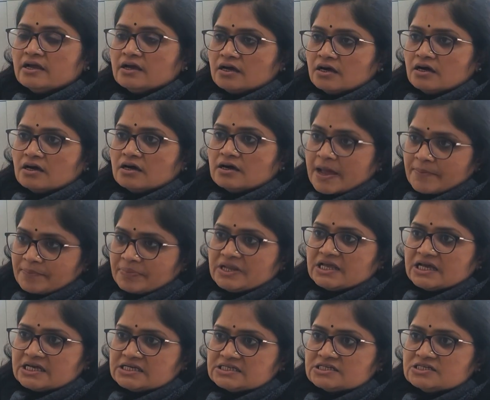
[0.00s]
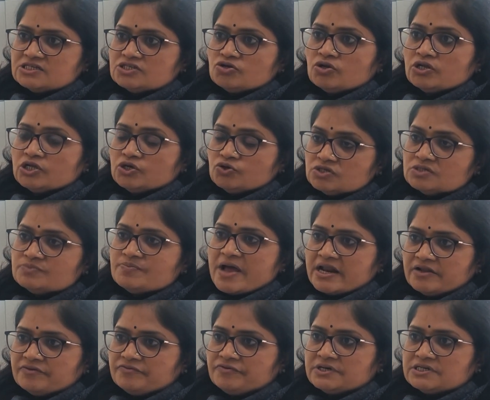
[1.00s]
applications or huge
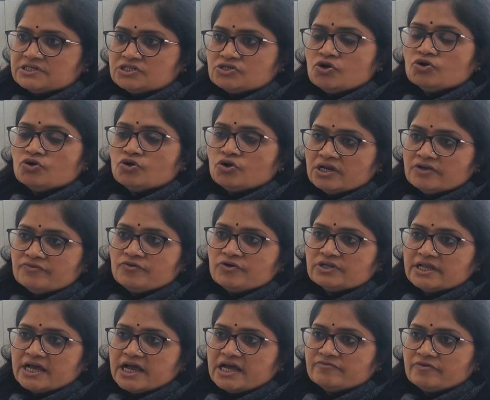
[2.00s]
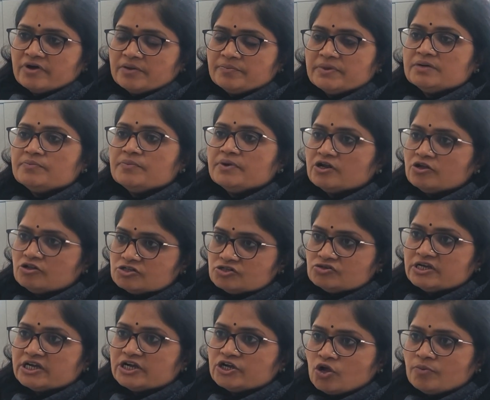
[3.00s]
benefits, not only for the environment but also
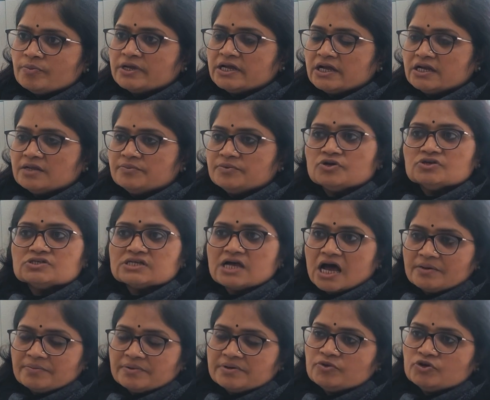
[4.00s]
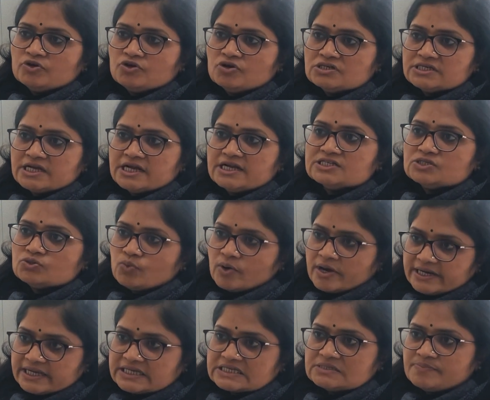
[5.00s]
economically, because carbon monoxide is
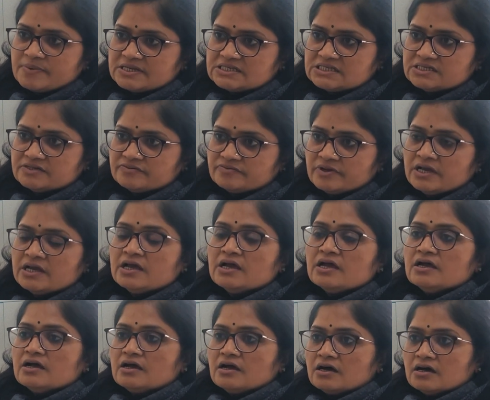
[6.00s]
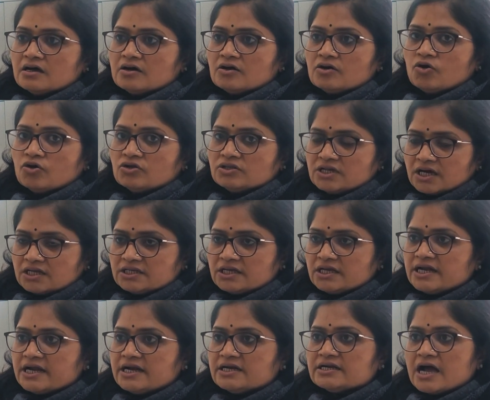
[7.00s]
quite expensive. On the other
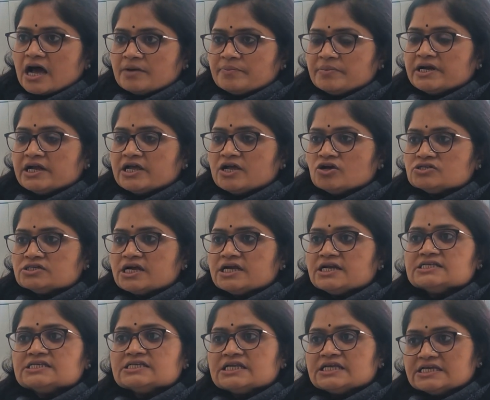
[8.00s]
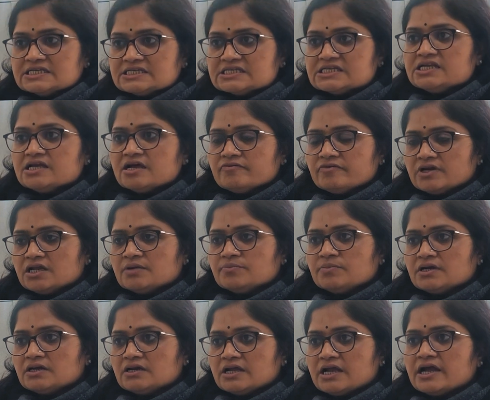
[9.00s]
hand, carbon dioxide is easily
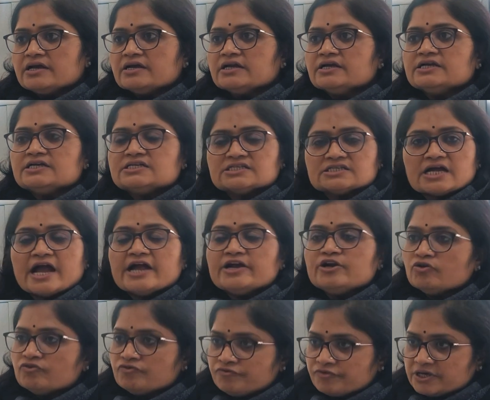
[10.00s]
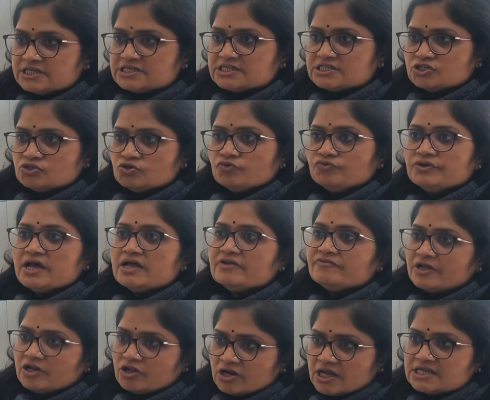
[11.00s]
available and it's kind of waste. So we are
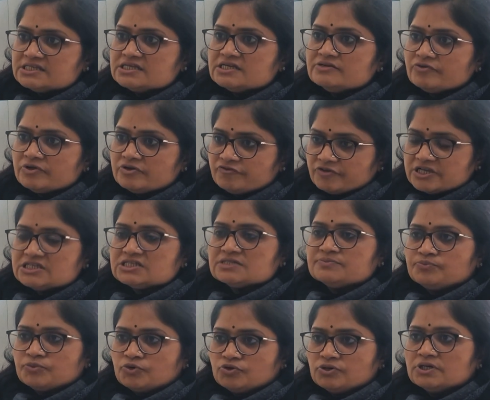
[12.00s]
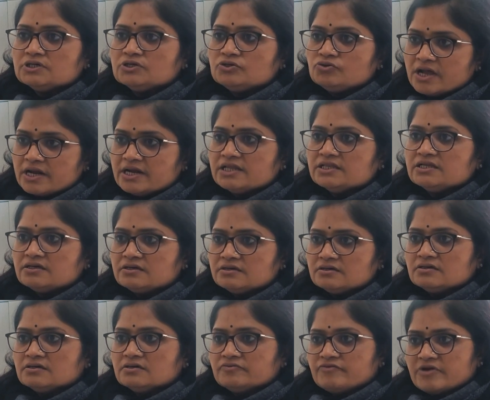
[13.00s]
valorizing one waste product to
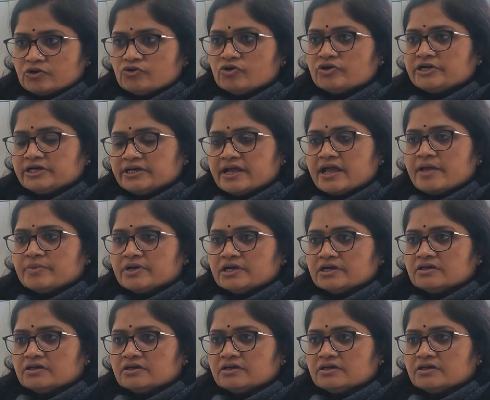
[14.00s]
another value-added chemical.